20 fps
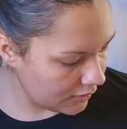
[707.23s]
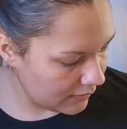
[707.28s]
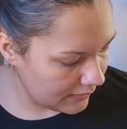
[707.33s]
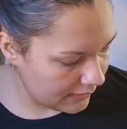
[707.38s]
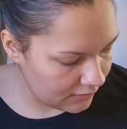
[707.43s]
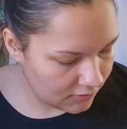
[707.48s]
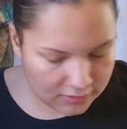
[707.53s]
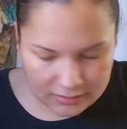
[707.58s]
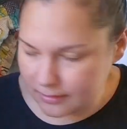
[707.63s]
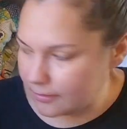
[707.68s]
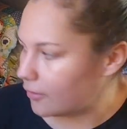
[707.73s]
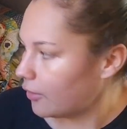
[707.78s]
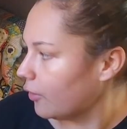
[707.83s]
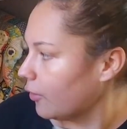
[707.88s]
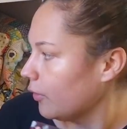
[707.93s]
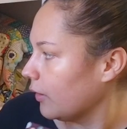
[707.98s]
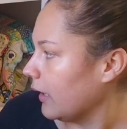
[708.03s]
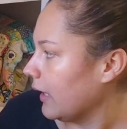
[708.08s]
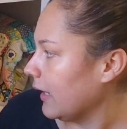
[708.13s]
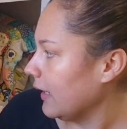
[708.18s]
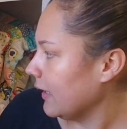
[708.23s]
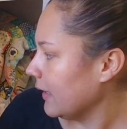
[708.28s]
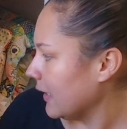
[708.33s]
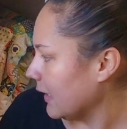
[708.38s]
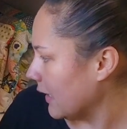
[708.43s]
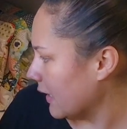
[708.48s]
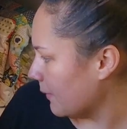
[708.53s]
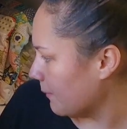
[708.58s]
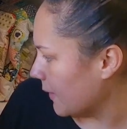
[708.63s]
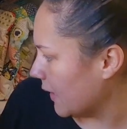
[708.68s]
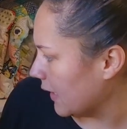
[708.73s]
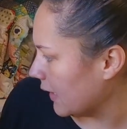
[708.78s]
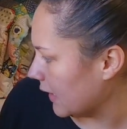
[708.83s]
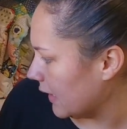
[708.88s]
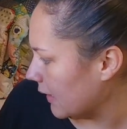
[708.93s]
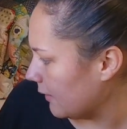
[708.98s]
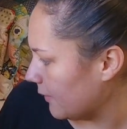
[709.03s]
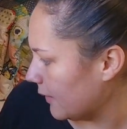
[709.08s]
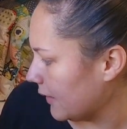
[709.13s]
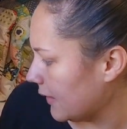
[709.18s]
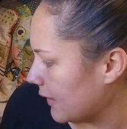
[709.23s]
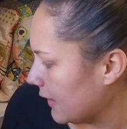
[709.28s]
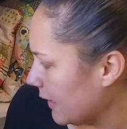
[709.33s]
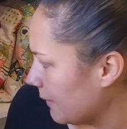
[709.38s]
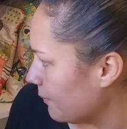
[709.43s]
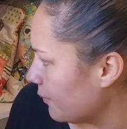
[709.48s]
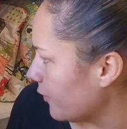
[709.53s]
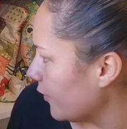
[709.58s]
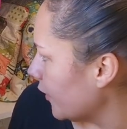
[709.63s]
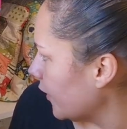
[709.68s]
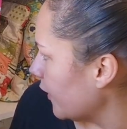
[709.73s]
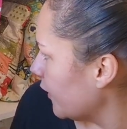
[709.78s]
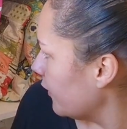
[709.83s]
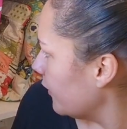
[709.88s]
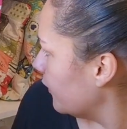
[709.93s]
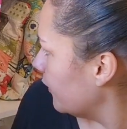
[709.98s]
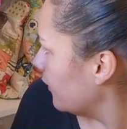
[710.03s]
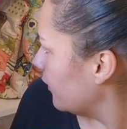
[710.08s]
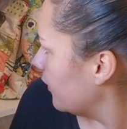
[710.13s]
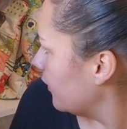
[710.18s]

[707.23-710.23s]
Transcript: stitching. So like I said, I might keep this separate.